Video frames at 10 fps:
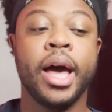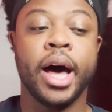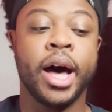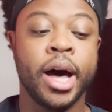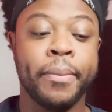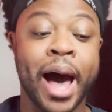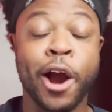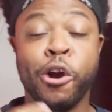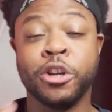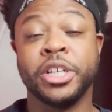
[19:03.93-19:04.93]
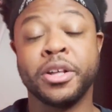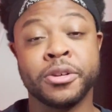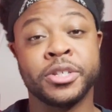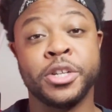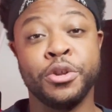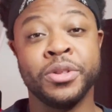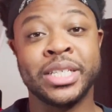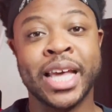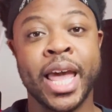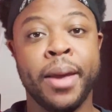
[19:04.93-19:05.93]
I urge others to do the
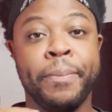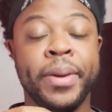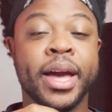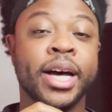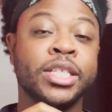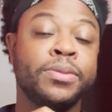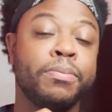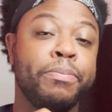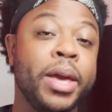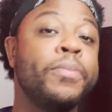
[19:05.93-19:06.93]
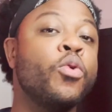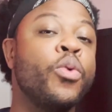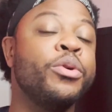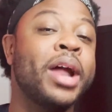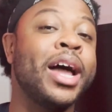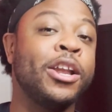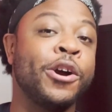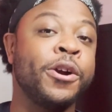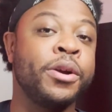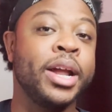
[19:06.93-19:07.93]
same, because people will not
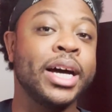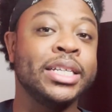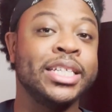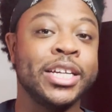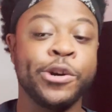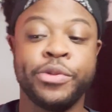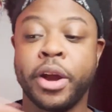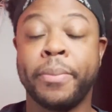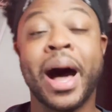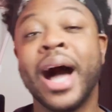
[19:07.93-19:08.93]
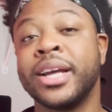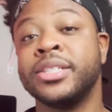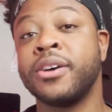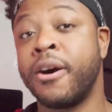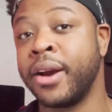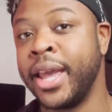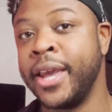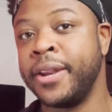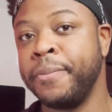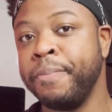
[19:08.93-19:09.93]
learn until their pockets are
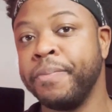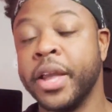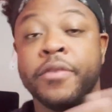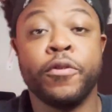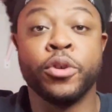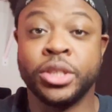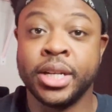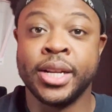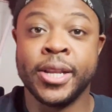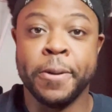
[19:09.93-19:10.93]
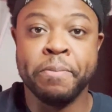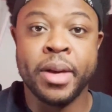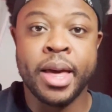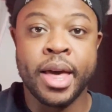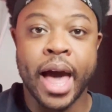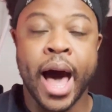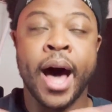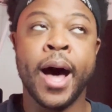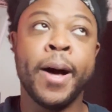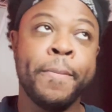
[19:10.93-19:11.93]
hit, unfortunately.
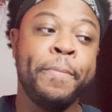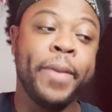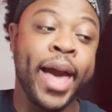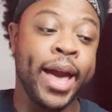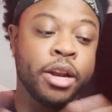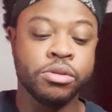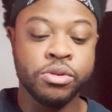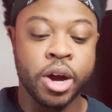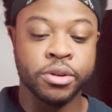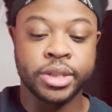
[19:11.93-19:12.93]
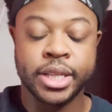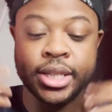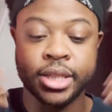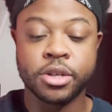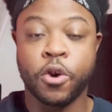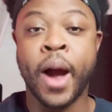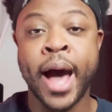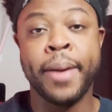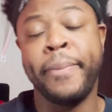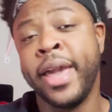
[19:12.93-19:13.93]
And who knows, this
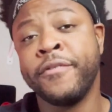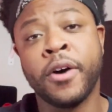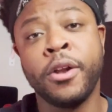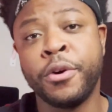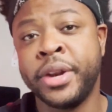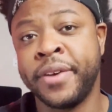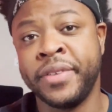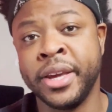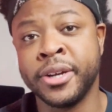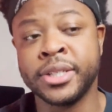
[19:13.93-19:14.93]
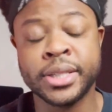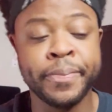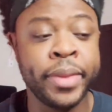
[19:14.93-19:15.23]
cry may fall on deaf ears.